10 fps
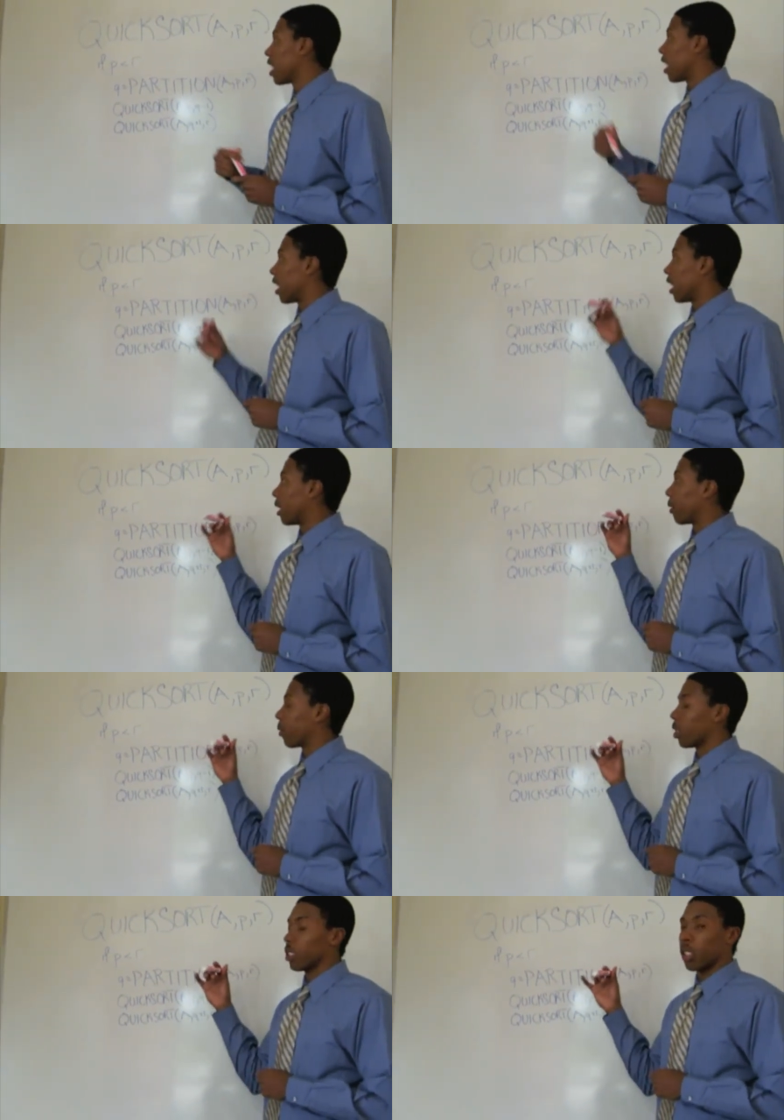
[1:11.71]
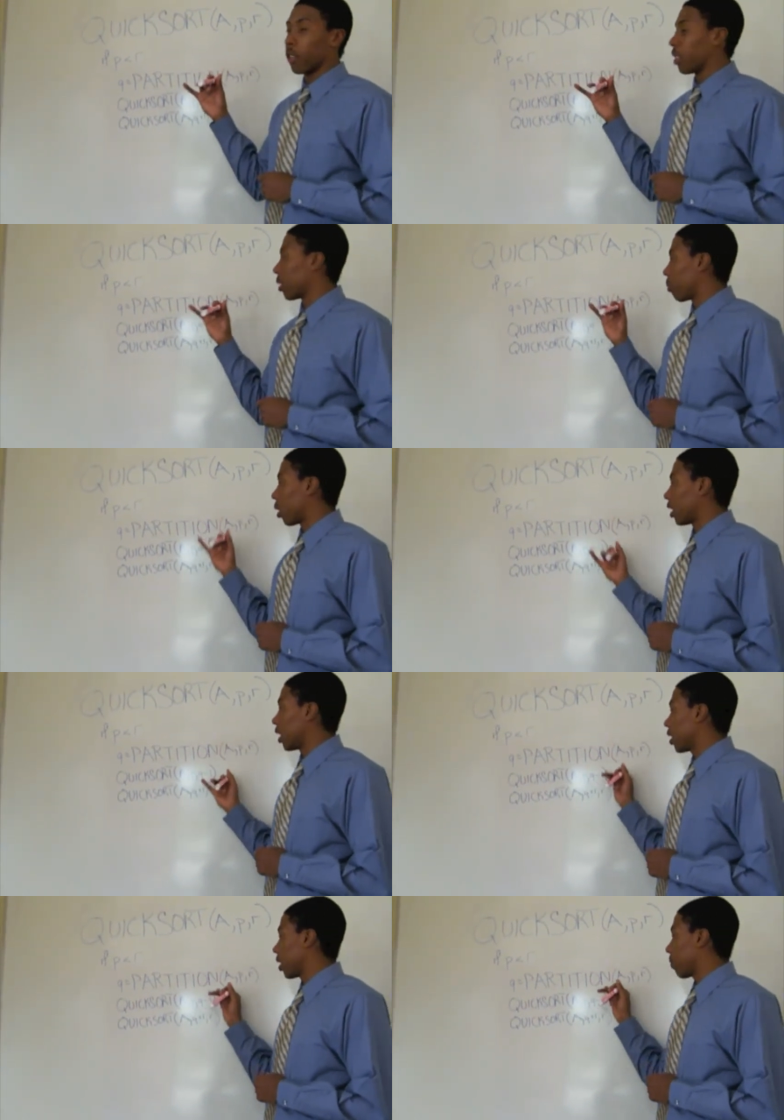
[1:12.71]
Uh, first off, the
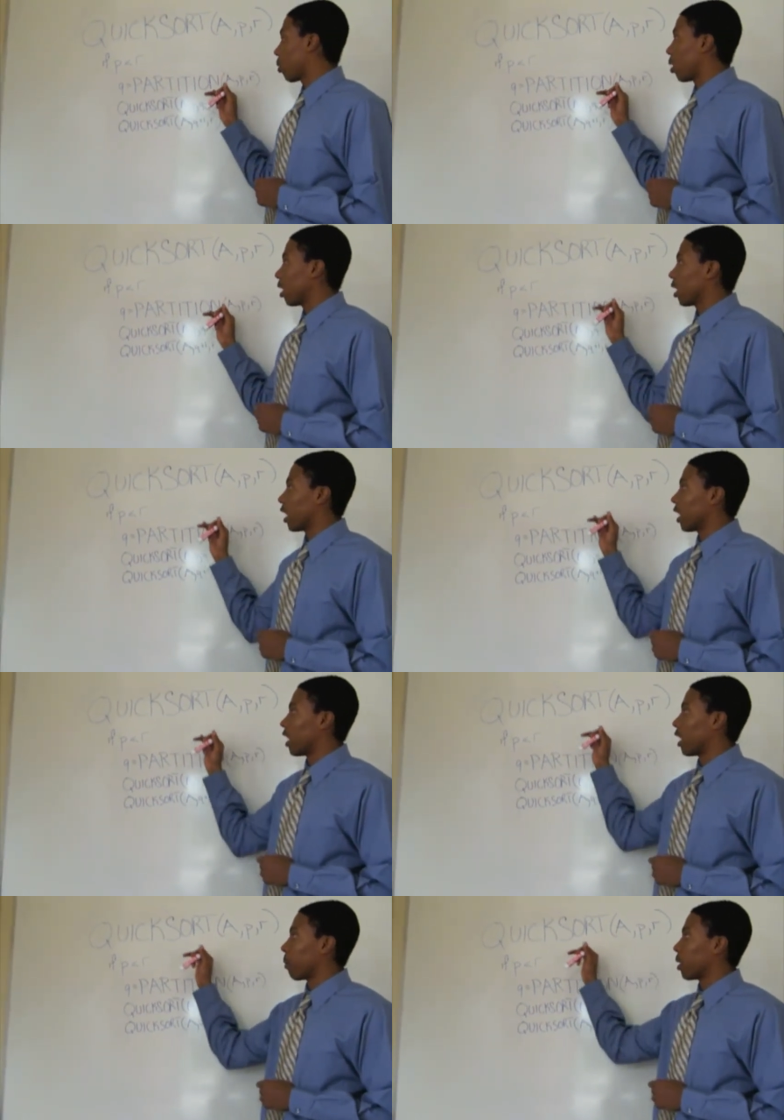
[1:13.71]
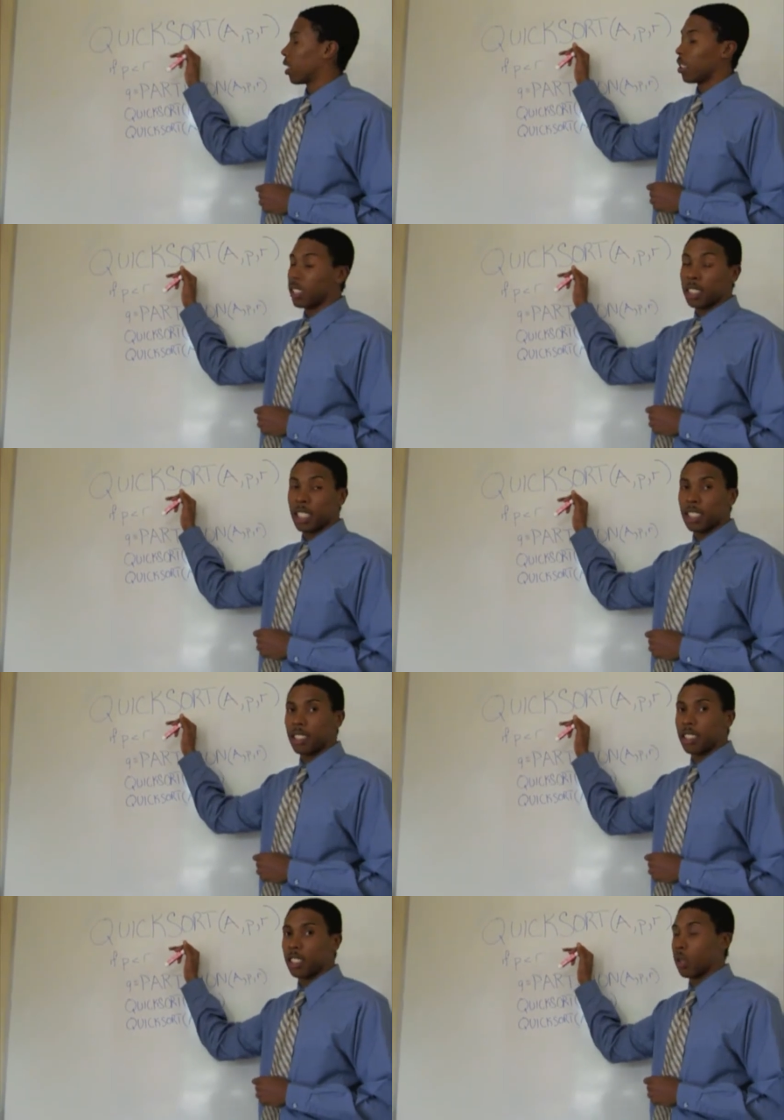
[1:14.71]
partitioning part, and then I'm here to discuss
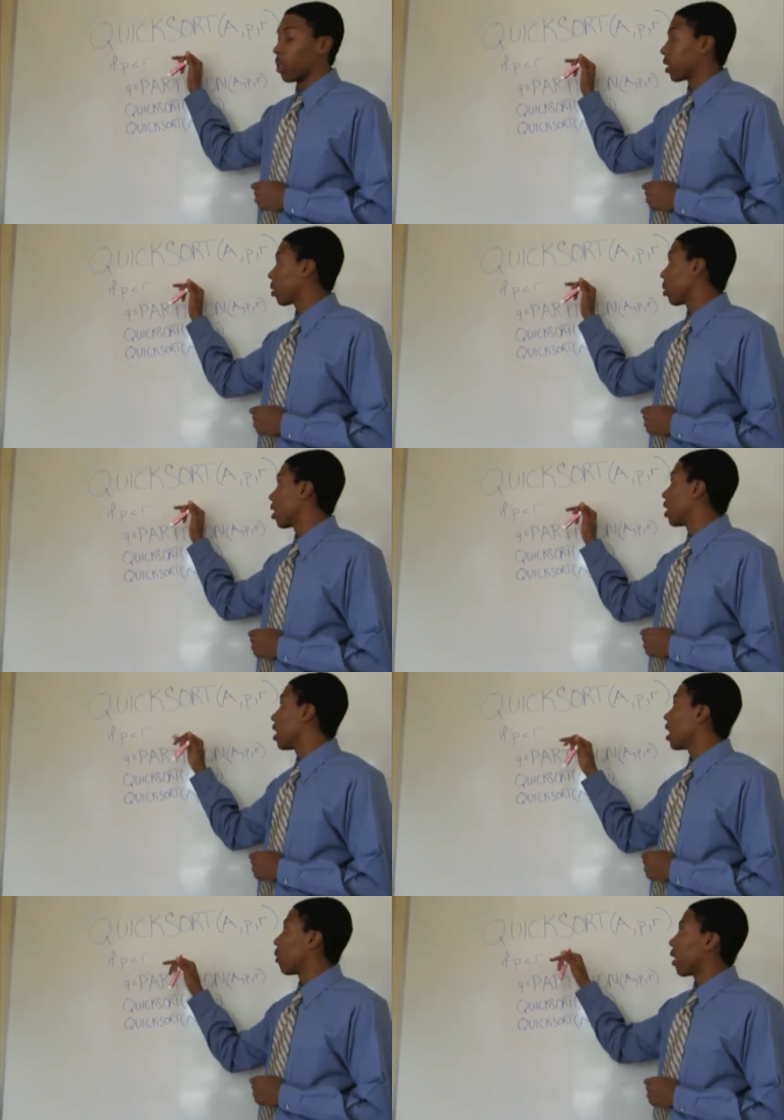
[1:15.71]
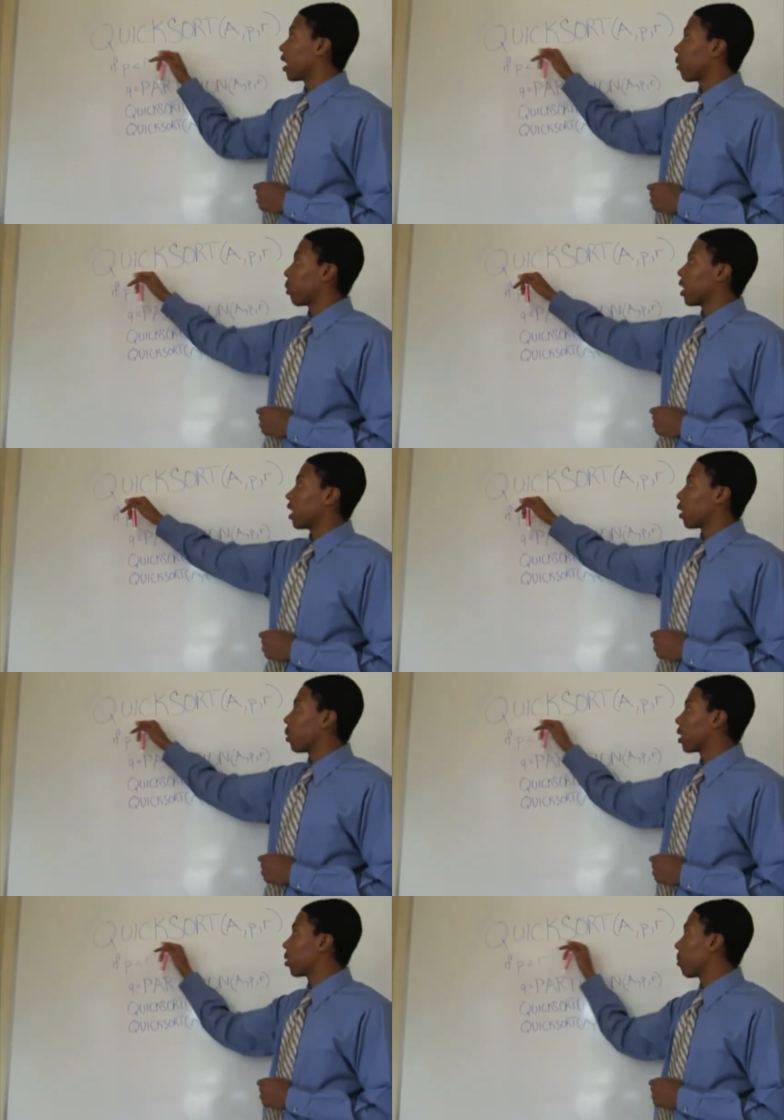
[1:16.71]
the Quicksort. Right within the
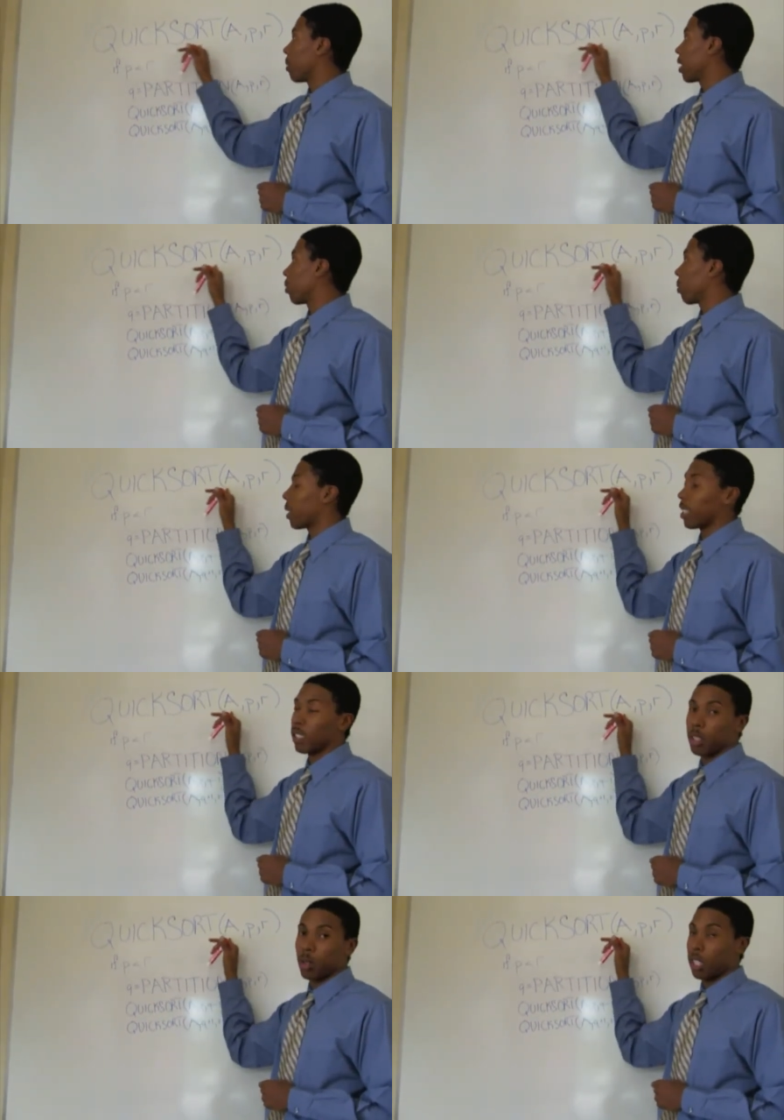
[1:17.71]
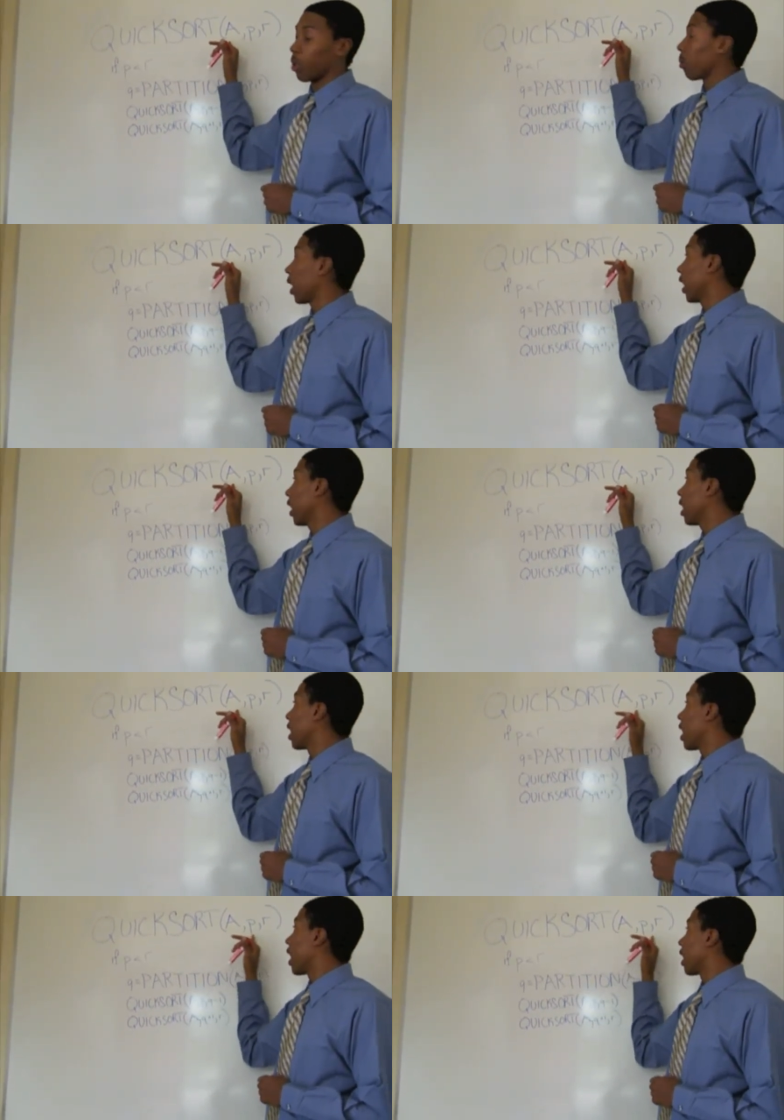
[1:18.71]
Quicksort method, we're passing through the array
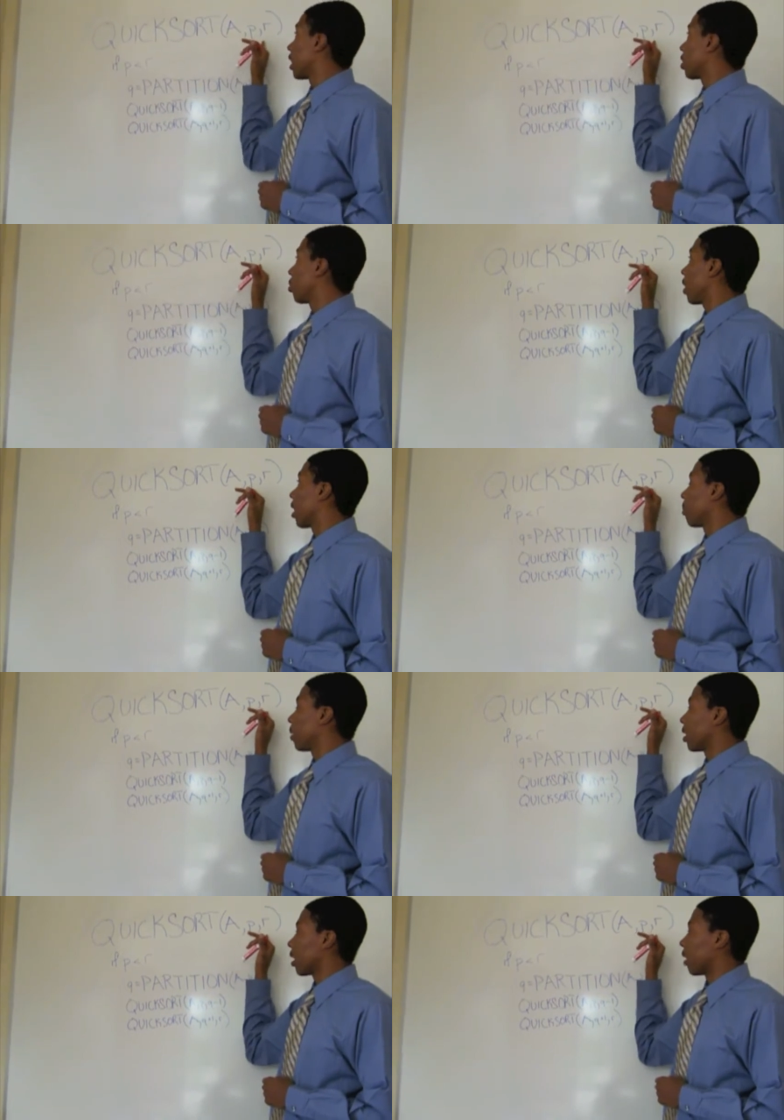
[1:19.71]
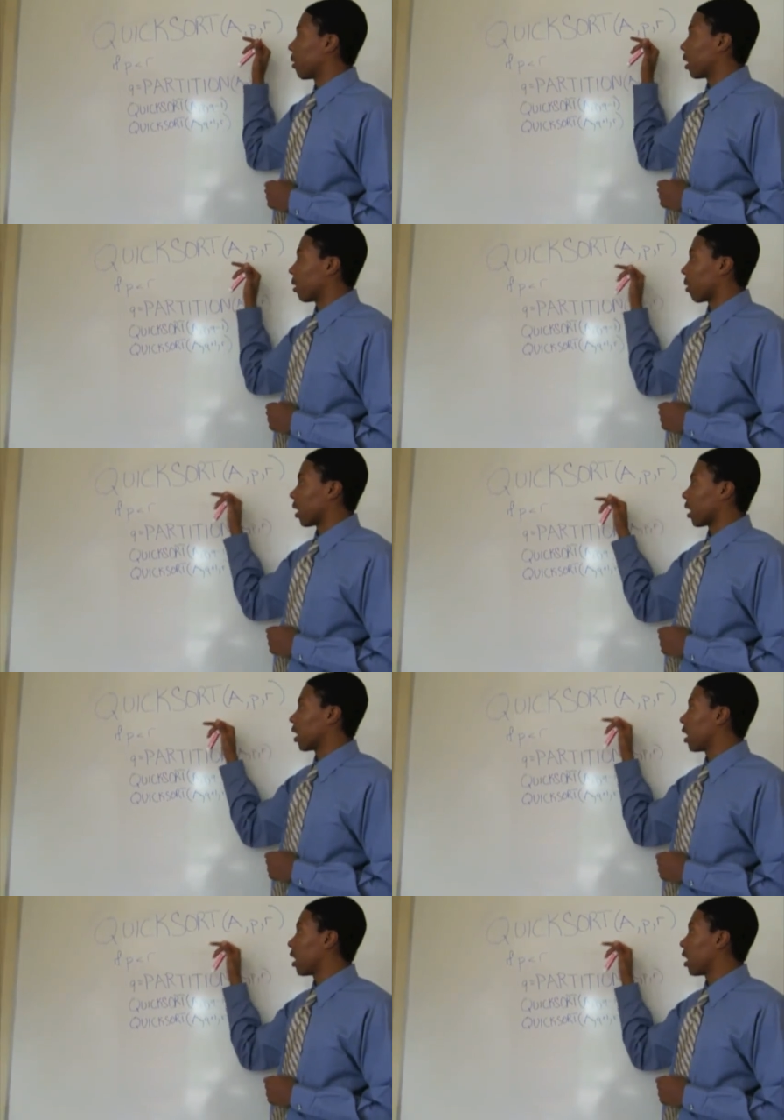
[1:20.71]
and the two elements of the array,